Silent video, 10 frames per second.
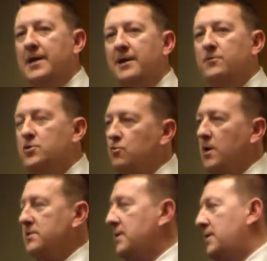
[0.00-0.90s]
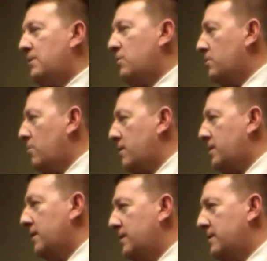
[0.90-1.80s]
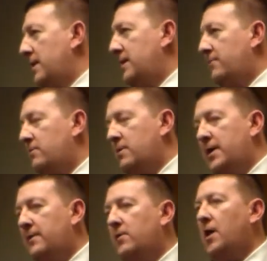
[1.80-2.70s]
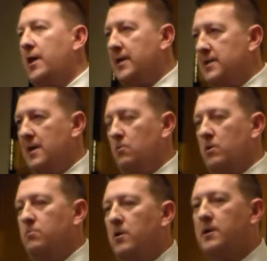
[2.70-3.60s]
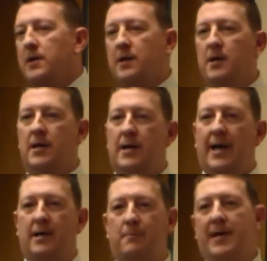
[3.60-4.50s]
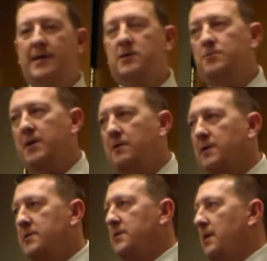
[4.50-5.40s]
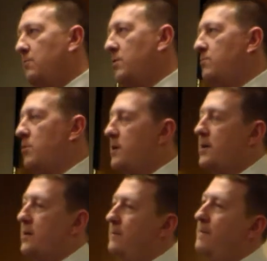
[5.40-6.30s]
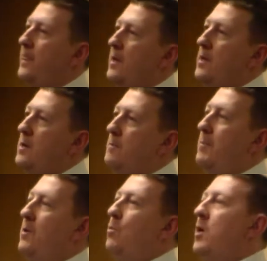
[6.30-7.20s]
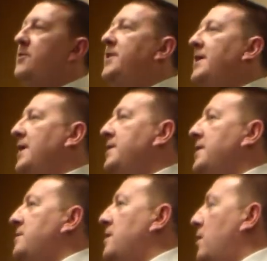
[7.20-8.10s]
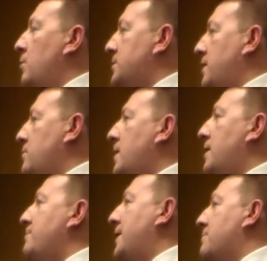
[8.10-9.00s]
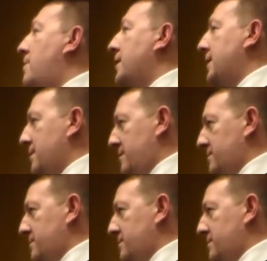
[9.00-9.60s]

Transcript: I never trusted network marketing. I never liked network marketing. I had a bad experience in network marketing. But one thing I did know was I knew how to make money.